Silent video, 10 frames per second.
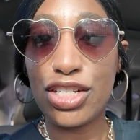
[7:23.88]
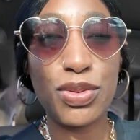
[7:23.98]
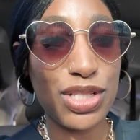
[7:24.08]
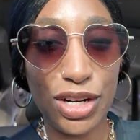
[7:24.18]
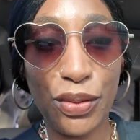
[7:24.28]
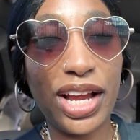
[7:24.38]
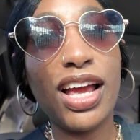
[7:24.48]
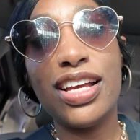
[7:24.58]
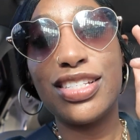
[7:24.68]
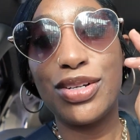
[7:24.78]
wasn't going.
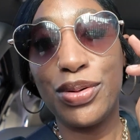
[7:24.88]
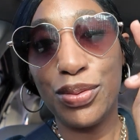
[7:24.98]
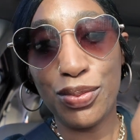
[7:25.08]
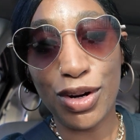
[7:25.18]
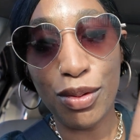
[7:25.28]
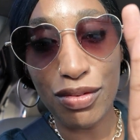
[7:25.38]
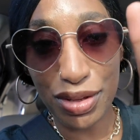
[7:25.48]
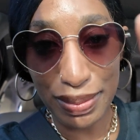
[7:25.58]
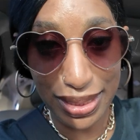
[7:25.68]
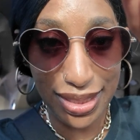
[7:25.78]
So we're hoping
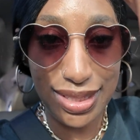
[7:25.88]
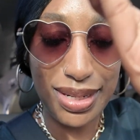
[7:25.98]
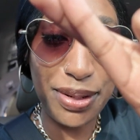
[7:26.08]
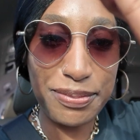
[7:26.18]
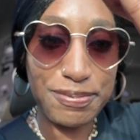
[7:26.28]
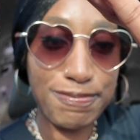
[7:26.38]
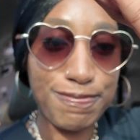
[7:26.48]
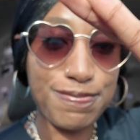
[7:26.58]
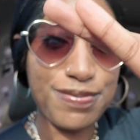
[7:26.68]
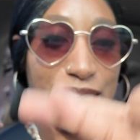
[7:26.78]
for the best this time.
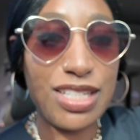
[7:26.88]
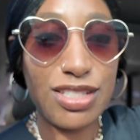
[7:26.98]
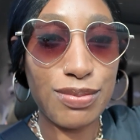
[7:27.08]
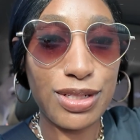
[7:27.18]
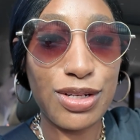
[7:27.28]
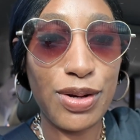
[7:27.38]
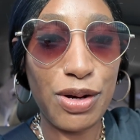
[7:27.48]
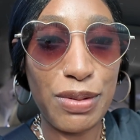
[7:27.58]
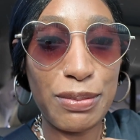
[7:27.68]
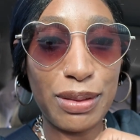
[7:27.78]
So I'm gonna go
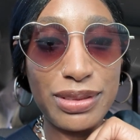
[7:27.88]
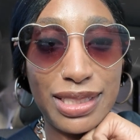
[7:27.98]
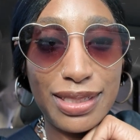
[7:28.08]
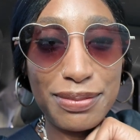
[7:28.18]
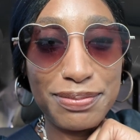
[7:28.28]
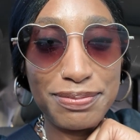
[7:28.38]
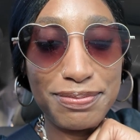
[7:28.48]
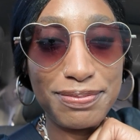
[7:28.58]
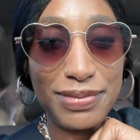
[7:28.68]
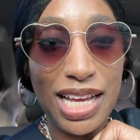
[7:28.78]
help my mom set up,
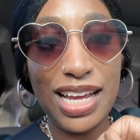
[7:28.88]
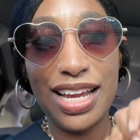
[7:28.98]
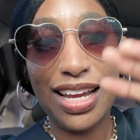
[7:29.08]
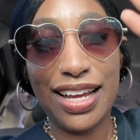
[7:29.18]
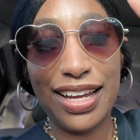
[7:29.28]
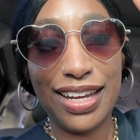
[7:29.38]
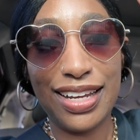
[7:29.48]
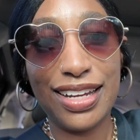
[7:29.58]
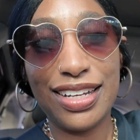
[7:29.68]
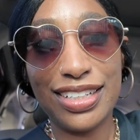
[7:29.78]

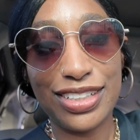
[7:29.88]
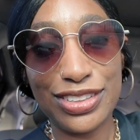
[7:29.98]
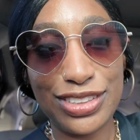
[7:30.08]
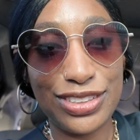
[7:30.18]
and I'll